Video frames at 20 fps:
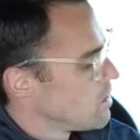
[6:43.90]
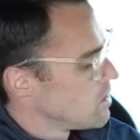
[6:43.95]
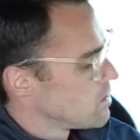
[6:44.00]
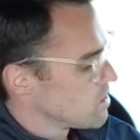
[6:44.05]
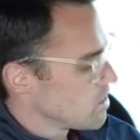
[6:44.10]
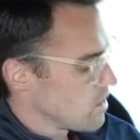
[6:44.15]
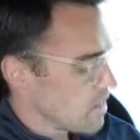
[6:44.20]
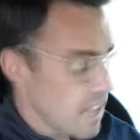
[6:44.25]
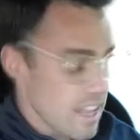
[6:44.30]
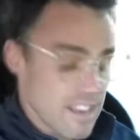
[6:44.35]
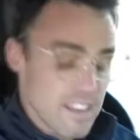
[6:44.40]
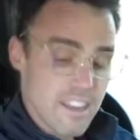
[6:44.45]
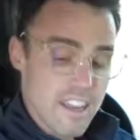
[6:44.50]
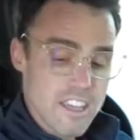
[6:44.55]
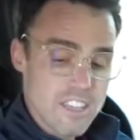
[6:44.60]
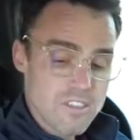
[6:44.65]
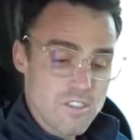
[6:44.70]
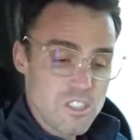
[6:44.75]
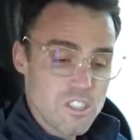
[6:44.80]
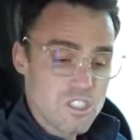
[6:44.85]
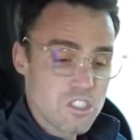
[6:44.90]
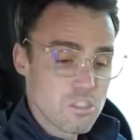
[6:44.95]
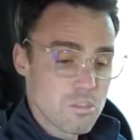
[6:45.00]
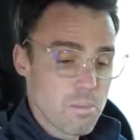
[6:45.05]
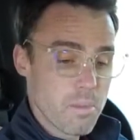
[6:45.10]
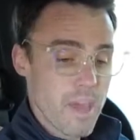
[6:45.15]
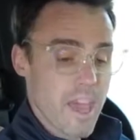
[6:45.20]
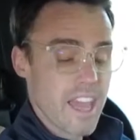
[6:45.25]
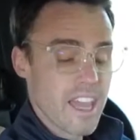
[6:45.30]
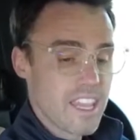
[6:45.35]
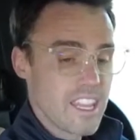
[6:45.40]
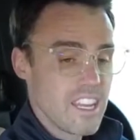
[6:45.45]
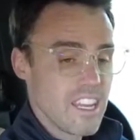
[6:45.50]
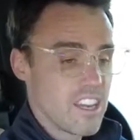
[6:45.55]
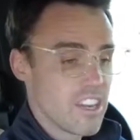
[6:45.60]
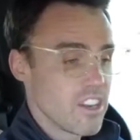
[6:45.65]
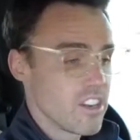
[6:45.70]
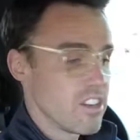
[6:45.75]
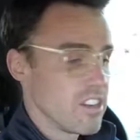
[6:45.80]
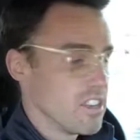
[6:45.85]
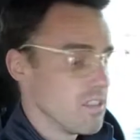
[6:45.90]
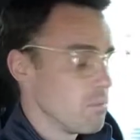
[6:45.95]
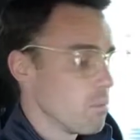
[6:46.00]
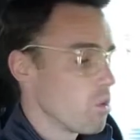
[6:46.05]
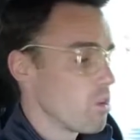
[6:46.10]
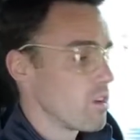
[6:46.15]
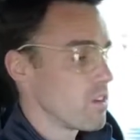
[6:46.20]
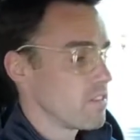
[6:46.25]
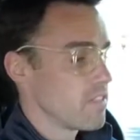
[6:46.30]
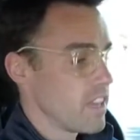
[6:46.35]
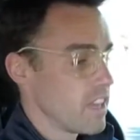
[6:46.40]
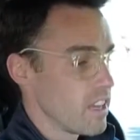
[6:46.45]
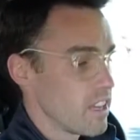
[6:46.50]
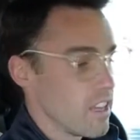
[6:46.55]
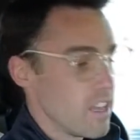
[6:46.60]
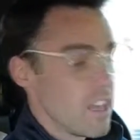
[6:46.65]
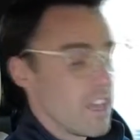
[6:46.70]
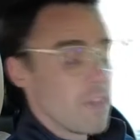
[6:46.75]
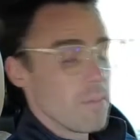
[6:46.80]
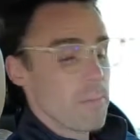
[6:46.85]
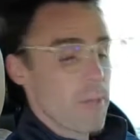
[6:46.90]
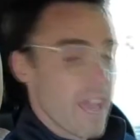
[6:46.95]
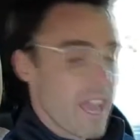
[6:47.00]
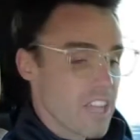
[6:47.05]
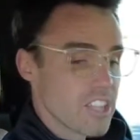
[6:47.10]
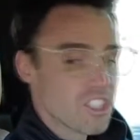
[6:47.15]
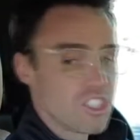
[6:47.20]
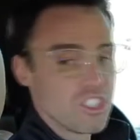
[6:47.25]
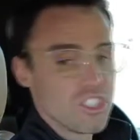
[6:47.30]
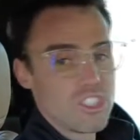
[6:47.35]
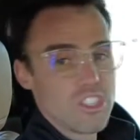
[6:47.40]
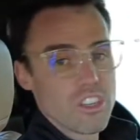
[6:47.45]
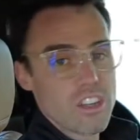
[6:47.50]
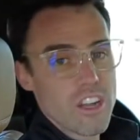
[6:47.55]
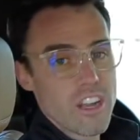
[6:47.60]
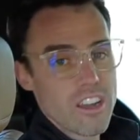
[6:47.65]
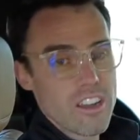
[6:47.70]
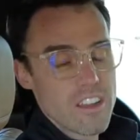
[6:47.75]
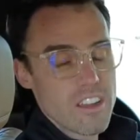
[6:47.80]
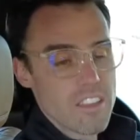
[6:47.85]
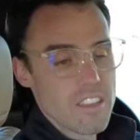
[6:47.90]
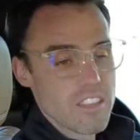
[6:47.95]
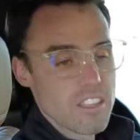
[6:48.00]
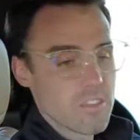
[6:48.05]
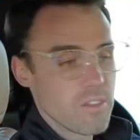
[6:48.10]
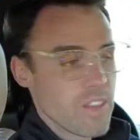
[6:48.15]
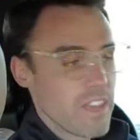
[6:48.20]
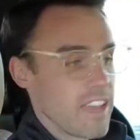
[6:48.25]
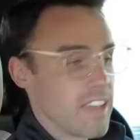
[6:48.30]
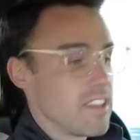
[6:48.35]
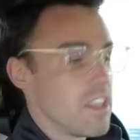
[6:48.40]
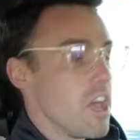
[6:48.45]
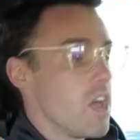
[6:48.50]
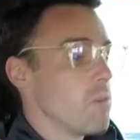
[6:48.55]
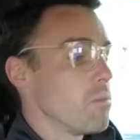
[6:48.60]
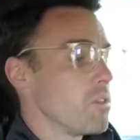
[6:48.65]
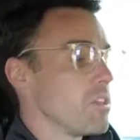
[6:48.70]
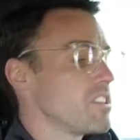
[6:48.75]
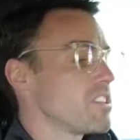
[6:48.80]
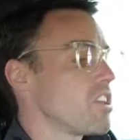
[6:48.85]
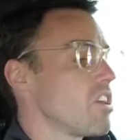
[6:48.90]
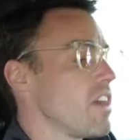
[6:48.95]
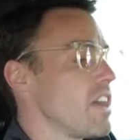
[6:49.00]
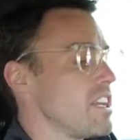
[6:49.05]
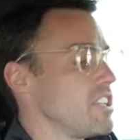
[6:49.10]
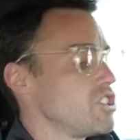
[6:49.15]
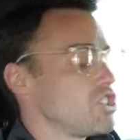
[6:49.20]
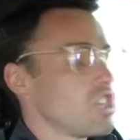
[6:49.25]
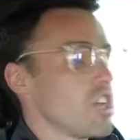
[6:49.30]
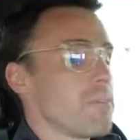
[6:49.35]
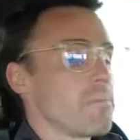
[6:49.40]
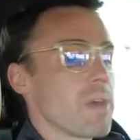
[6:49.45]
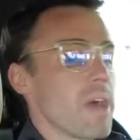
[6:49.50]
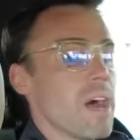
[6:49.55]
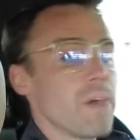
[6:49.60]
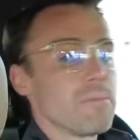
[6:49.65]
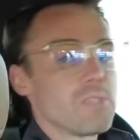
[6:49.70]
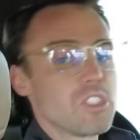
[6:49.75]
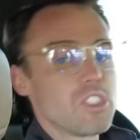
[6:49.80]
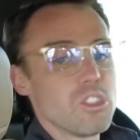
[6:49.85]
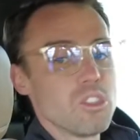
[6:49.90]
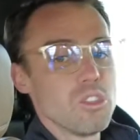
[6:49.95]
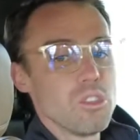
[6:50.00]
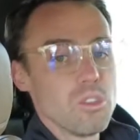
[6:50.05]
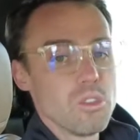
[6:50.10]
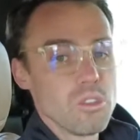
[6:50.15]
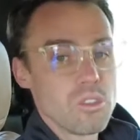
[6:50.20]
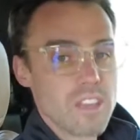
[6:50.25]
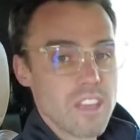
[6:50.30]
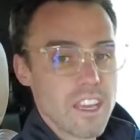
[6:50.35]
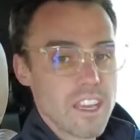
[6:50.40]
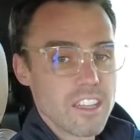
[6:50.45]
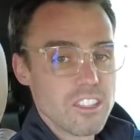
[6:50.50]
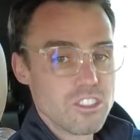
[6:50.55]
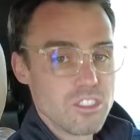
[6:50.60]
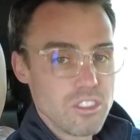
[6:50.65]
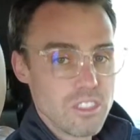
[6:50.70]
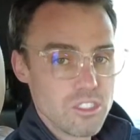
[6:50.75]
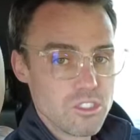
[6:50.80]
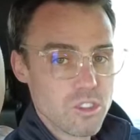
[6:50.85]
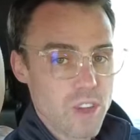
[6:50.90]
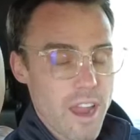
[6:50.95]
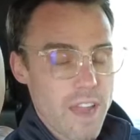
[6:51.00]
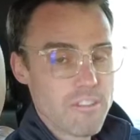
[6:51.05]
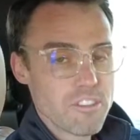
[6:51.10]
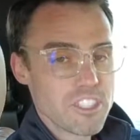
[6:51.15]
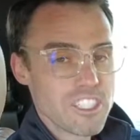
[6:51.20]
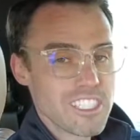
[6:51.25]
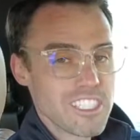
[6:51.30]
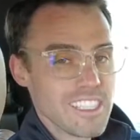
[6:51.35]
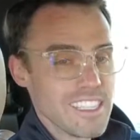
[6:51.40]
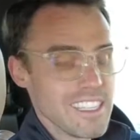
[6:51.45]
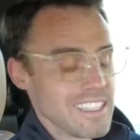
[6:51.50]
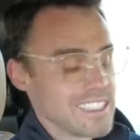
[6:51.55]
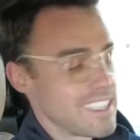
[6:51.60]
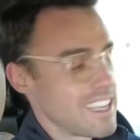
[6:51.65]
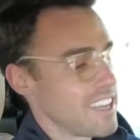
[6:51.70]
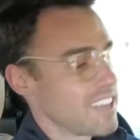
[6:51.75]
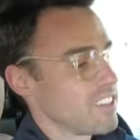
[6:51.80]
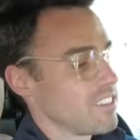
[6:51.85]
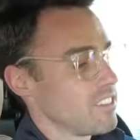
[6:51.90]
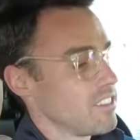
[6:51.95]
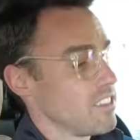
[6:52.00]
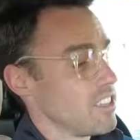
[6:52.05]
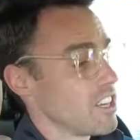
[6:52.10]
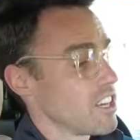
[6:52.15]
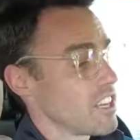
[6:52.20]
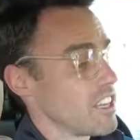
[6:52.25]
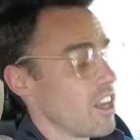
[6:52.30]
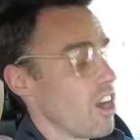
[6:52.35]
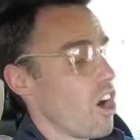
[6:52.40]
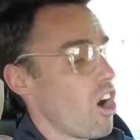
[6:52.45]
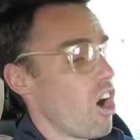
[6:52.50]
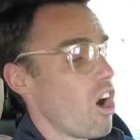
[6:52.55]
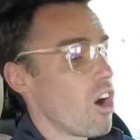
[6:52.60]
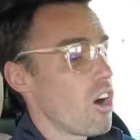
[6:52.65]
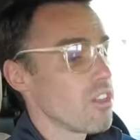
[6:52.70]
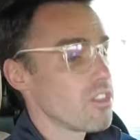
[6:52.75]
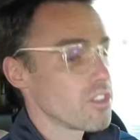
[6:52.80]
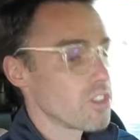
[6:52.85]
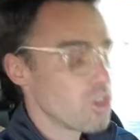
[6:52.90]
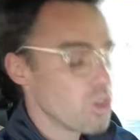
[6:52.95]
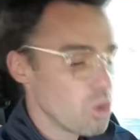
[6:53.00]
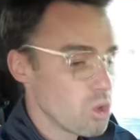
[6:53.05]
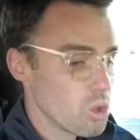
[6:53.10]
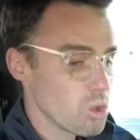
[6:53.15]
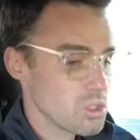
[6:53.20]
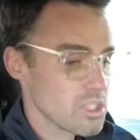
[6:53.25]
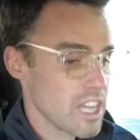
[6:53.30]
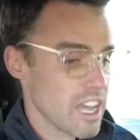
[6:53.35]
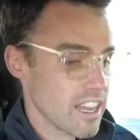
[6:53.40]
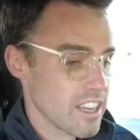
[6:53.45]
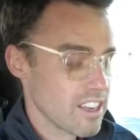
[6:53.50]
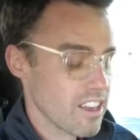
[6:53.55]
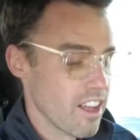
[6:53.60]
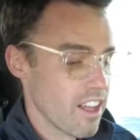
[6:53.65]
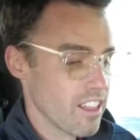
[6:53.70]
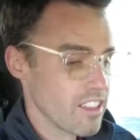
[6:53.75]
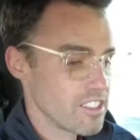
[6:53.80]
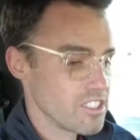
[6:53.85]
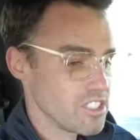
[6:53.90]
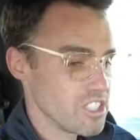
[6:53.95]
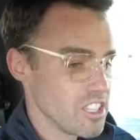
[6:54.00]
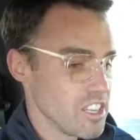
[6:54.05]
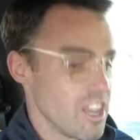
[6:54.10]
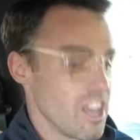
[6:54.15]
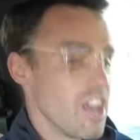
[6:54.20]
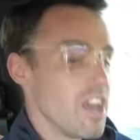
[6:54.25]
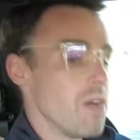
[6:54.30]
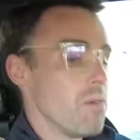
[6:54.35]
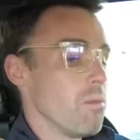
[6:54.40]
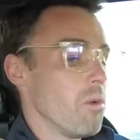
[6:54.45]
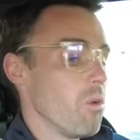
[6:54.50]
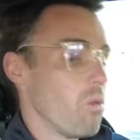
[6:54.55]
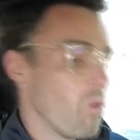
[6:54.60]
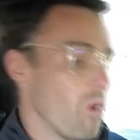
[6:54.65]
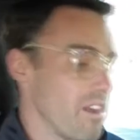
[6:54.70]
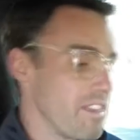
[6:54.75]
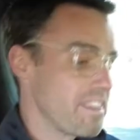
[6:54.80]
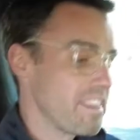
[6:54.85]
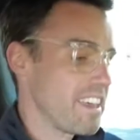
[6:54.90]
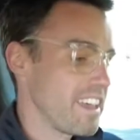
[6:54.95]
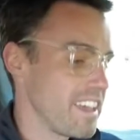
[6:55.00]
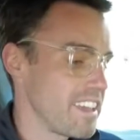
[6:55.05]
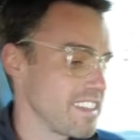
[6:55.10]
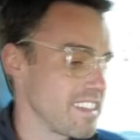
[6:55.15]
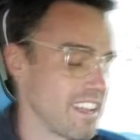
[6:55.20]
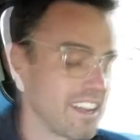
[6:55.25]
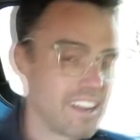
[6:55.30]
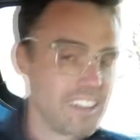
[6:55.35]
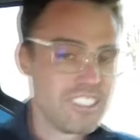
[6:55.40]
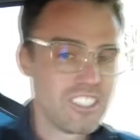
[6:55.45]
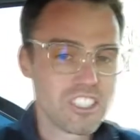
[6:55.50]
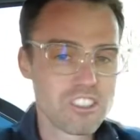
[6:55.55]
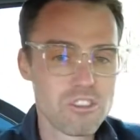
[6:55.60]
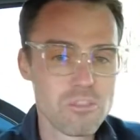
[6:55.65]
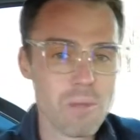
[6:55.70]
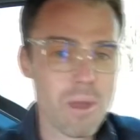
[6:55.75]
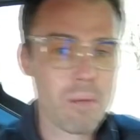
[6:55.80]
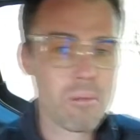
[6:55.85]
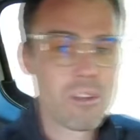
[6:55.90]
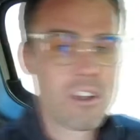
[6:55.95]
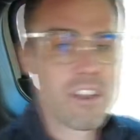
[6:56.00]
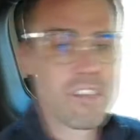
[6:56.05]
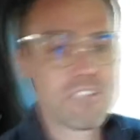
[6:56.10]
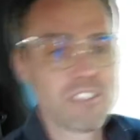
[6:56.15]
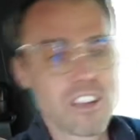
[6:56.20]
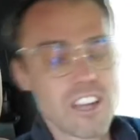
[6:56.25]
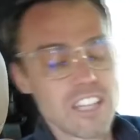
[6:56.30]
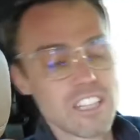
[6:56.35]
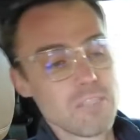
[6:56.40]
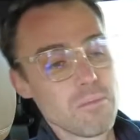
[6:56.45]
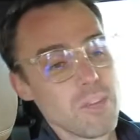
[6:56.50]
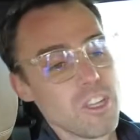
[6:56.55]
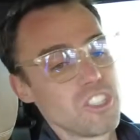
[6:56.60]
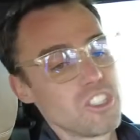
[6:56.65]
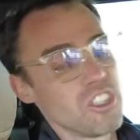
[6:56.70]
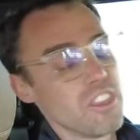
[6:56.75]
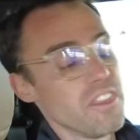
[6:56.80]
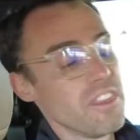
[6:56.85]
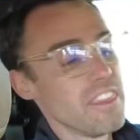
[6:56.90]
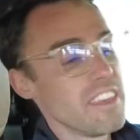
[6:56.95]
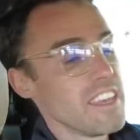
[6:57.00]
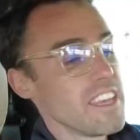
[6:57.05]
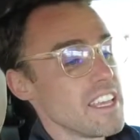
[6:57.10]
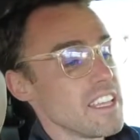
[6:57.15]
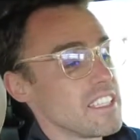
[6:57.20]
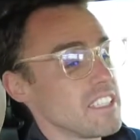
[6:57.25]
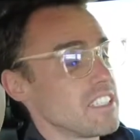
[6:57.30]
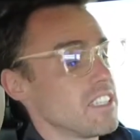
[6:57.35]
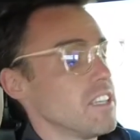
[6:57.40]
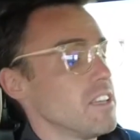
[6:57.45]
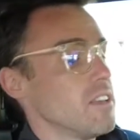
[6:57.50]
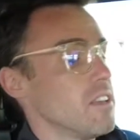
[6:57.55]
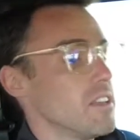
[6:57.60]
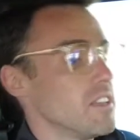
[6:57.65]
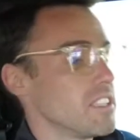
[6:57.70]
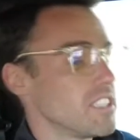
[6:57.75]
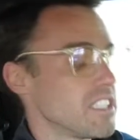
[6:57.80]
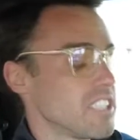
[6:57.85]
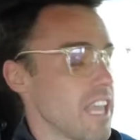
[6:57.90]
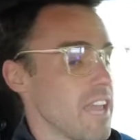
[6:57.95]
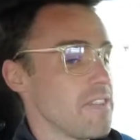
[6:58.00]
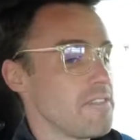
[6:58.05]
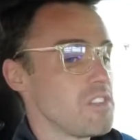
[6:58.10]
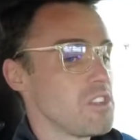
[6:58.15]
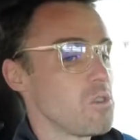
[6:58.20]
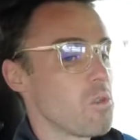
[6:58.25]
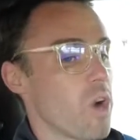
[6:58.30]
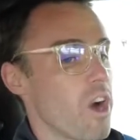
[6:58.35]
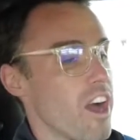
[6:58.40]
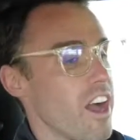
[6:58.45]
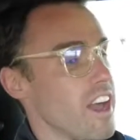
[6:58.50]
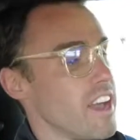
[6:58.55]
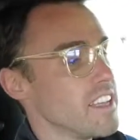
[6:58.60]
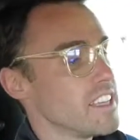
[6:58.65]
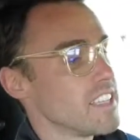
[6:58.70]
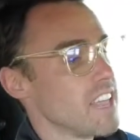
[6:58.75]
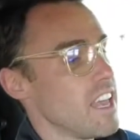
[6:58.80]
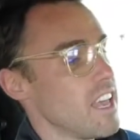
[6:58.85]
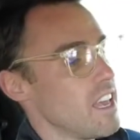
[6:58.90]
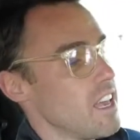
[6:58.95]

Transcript: So a lot of nice features back here and more of the passenger area of this van. But let's go ahead and jump up to the driver's seat and take a look at all the cool technology. But one thing that I just remembered, I forgot to mention, this safety-wise